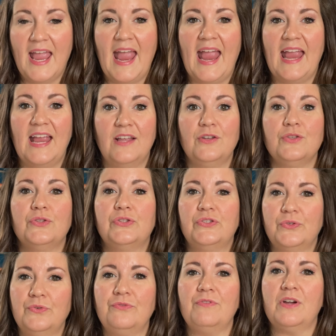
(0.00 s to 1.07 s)
and
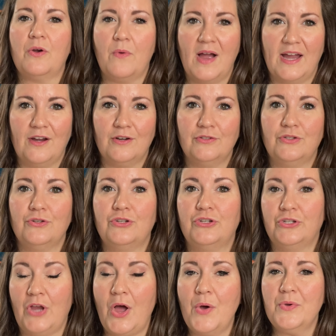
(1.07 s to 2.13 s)
soon required to
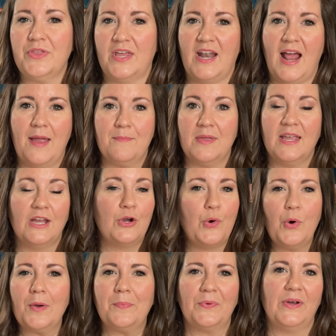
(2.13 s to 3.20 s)
show that I'm
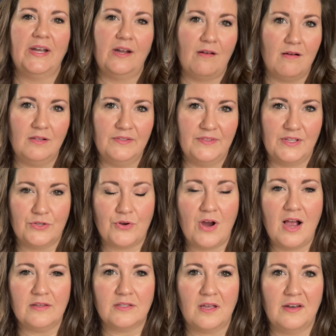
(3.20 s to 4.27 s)
incorporating all of these
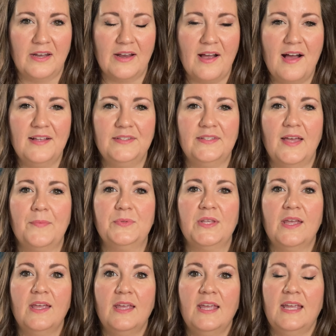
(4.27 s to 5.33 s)
cross-cutting concepts
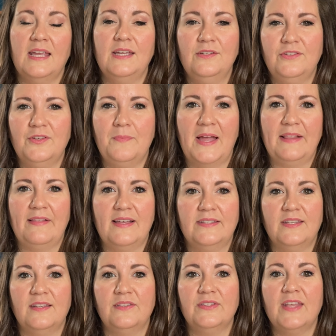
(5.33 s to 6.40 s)
into my
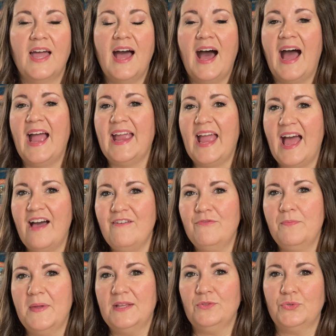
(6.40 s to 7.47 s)
lessons, I have
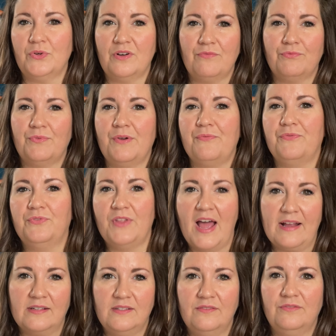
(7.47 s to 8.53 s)
been sort of
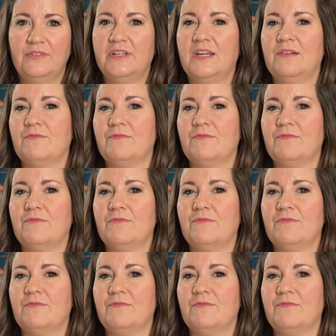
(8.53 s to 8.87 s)
reflectively and